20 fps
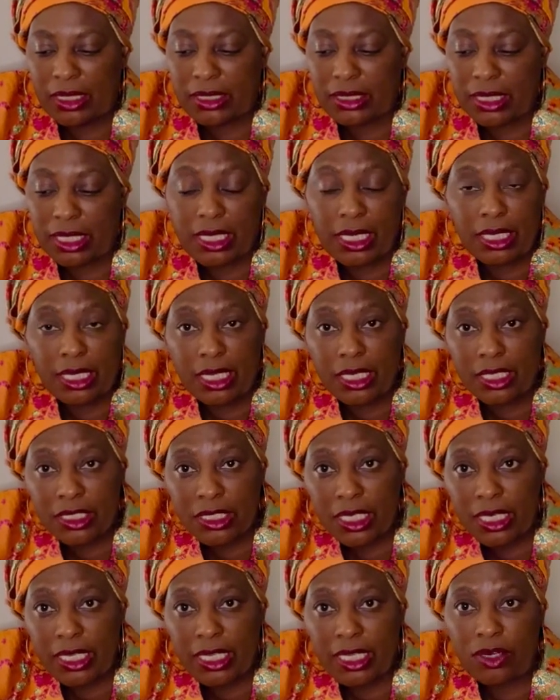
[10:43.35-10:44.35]
taking
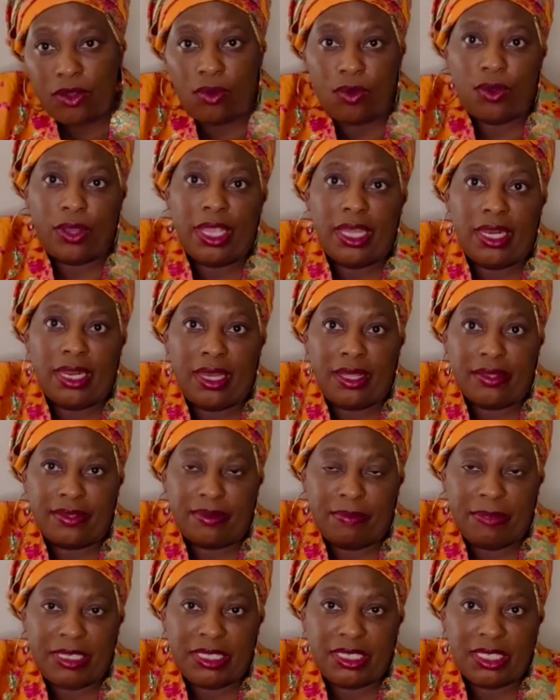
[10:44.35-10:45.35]
insulin or any
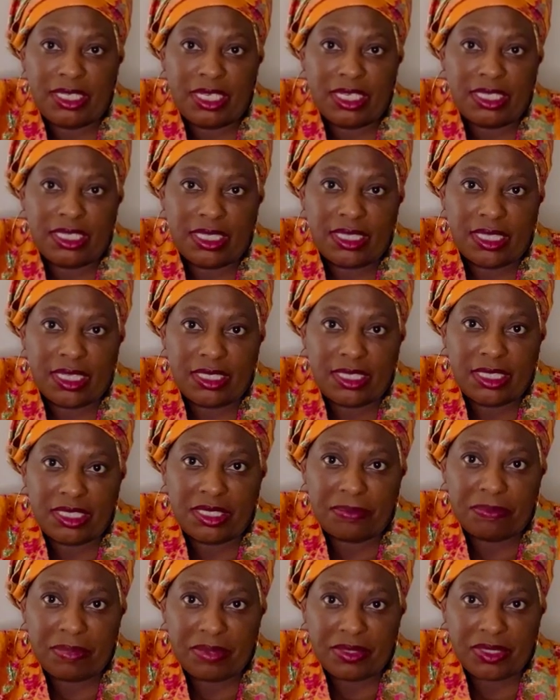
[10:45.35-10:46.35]
other medication that
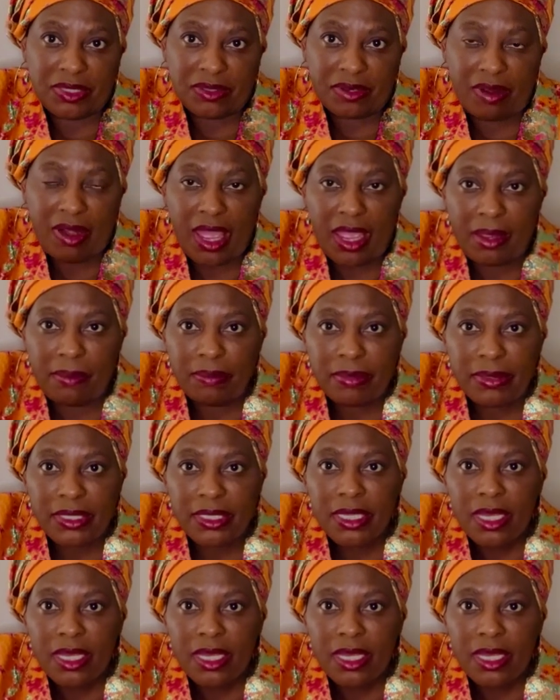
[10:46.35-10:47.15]
is prescribed.